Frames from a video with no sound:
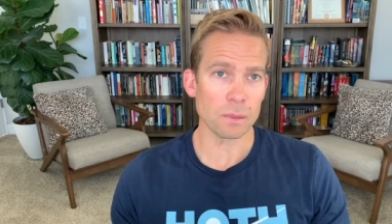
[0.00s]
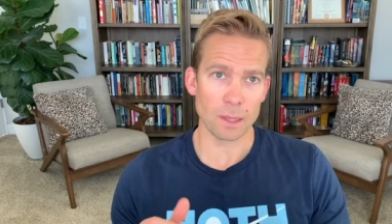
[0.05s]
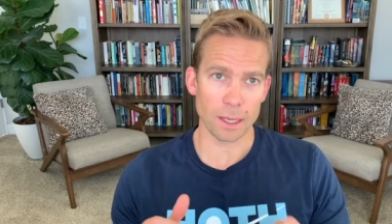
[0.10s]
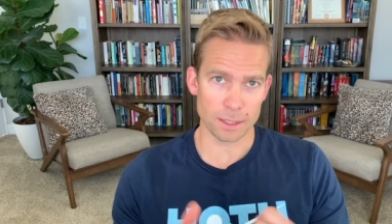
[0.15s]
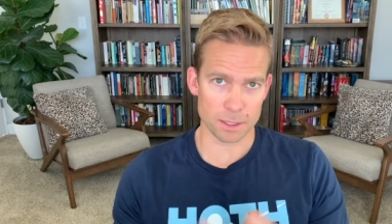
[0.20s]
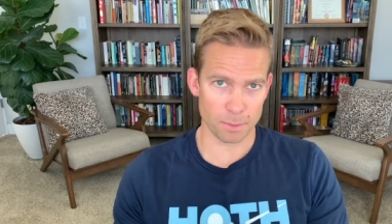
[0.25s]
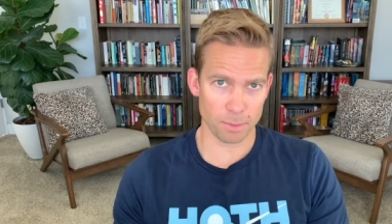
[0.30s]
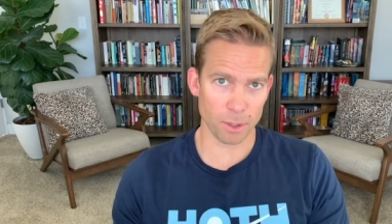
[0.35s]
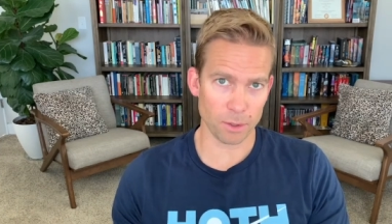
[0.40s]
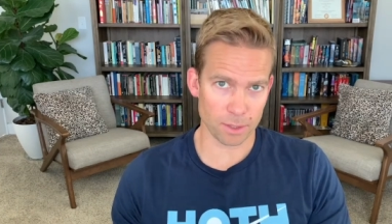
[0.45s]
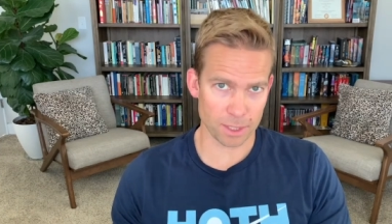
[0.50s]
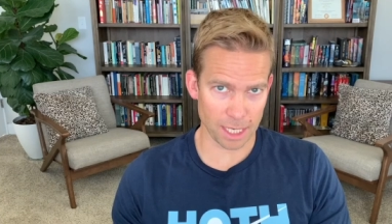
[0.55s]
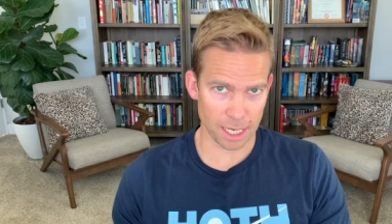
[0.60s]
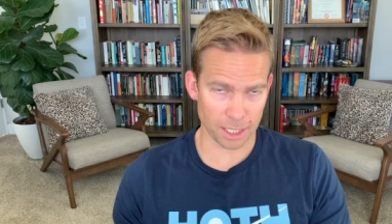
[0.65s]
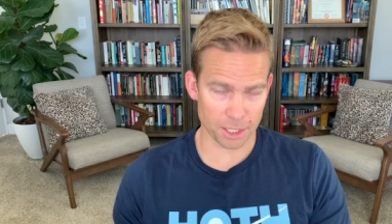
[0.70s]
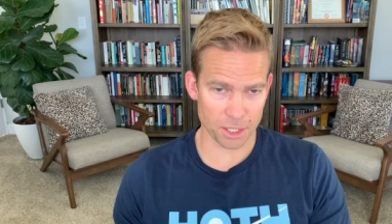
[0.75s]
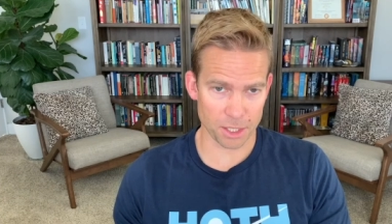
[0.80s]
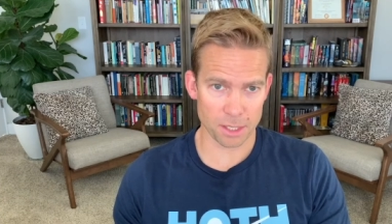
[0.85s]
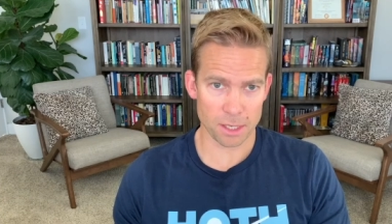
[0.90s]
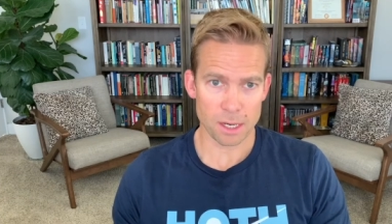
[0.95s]
As a bonus
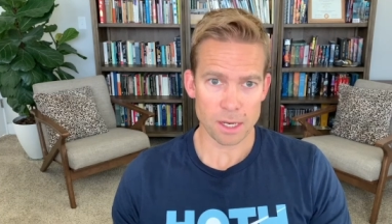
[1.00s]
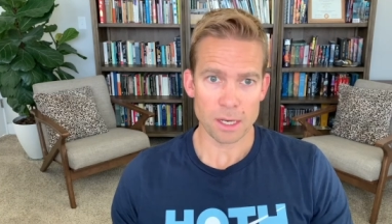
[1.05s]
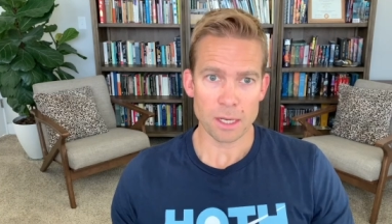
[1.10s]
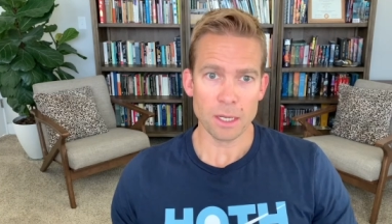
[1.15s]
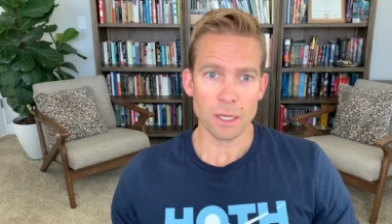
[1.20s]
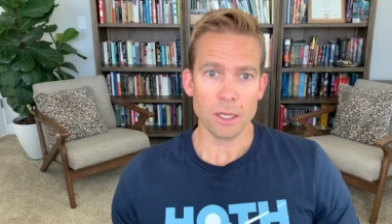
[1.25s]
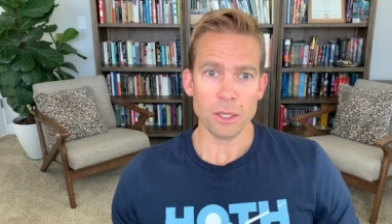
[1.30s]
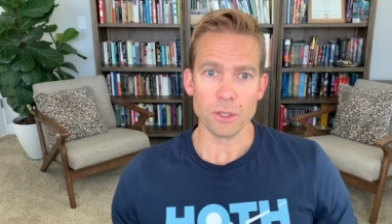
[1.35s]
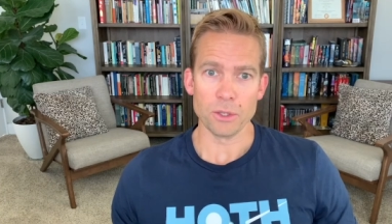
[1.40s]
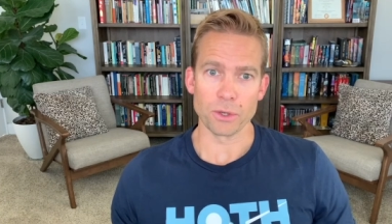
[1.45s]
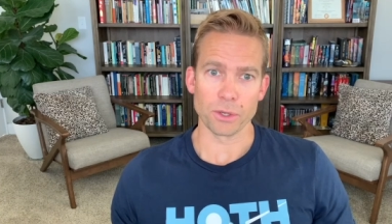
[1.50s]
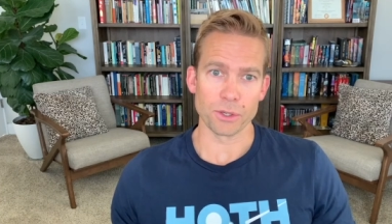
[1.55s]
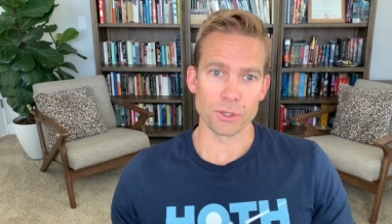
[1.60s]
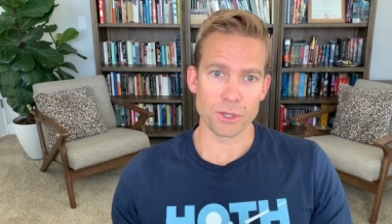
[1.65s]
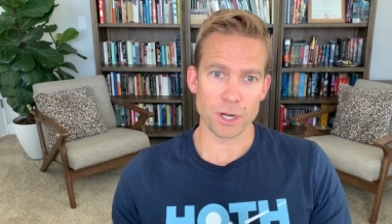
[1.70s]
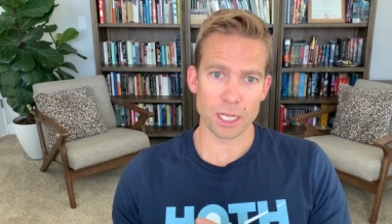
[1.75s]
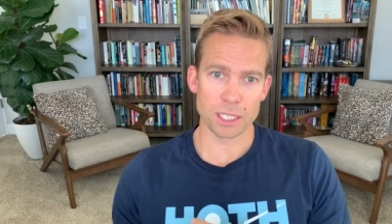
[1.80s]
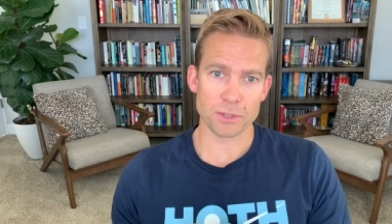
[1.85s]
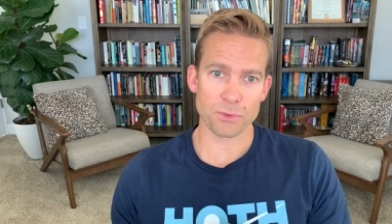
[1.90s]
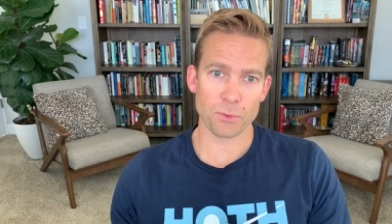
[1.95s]
action, you can
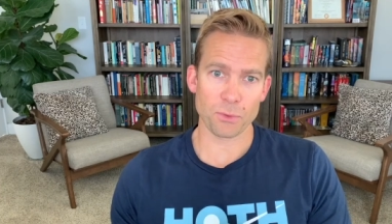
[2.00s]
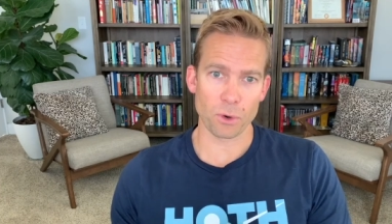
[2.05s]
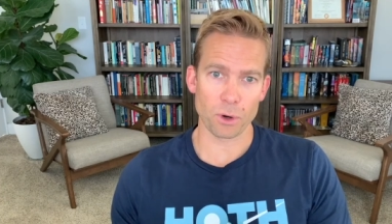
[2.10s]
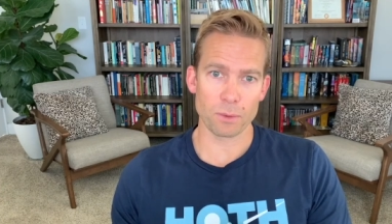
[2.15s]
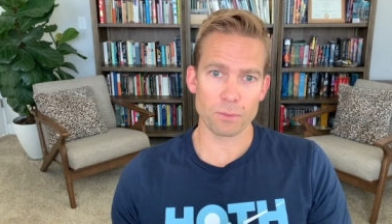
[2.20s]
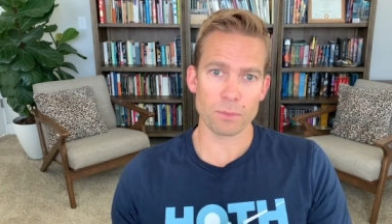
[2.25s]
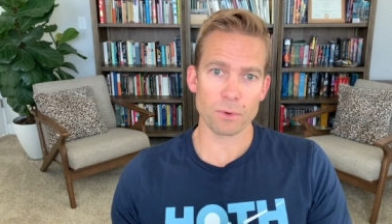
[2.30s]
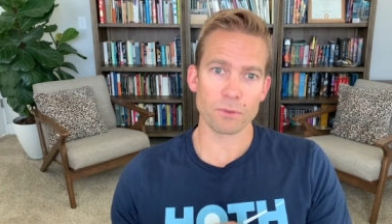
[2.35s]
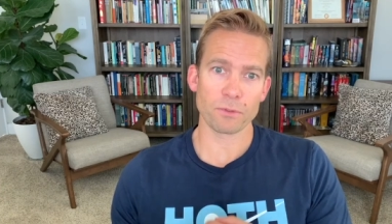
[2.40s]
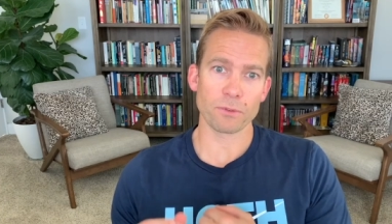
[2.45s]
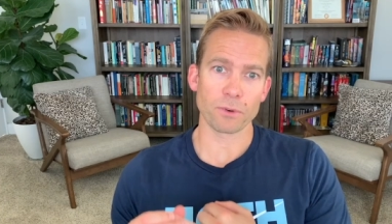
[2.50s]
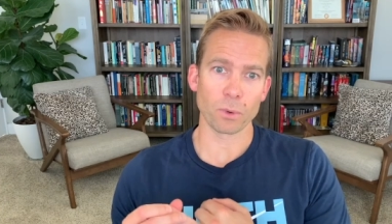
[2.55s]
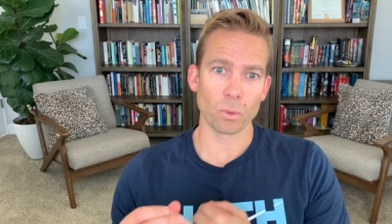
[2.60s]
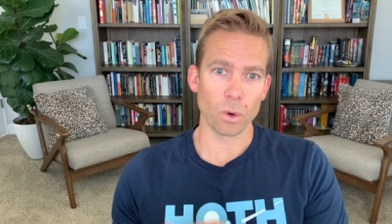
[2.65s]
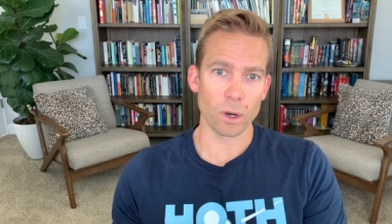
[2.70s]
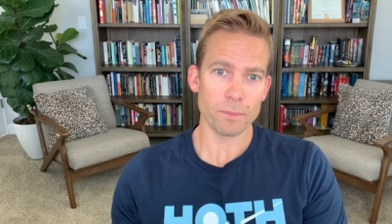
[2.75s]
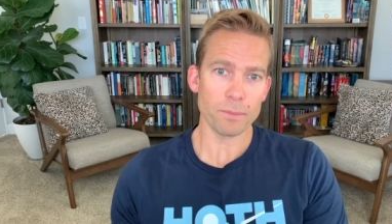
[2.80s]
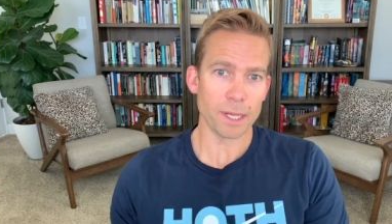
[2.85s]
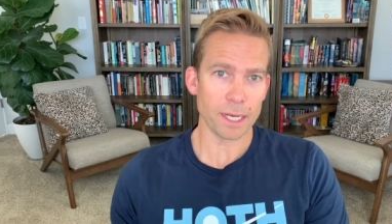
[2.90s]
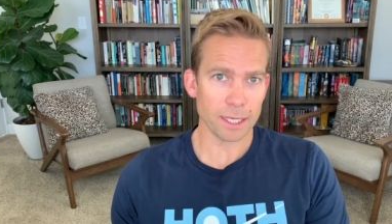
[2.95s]
transform for
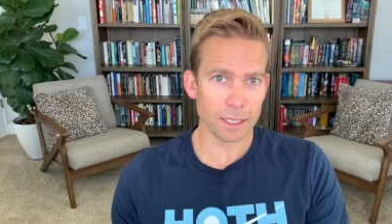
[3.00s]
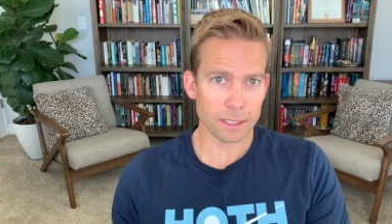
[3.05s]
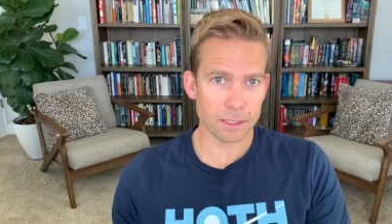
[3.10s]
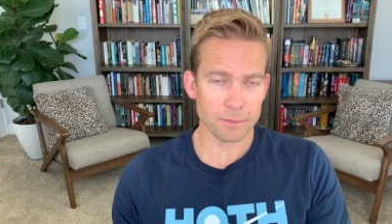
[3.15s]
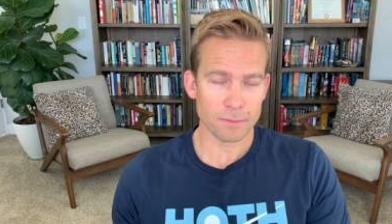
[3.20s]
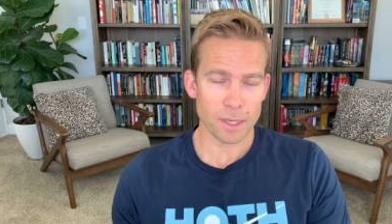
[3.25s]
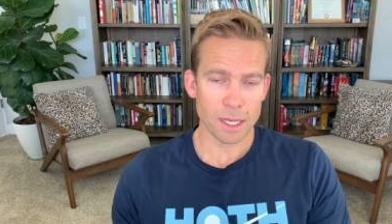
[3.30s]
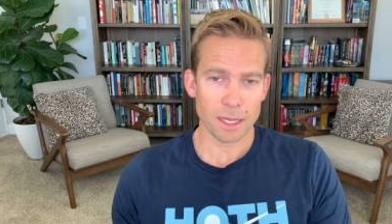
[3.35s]
1 minute,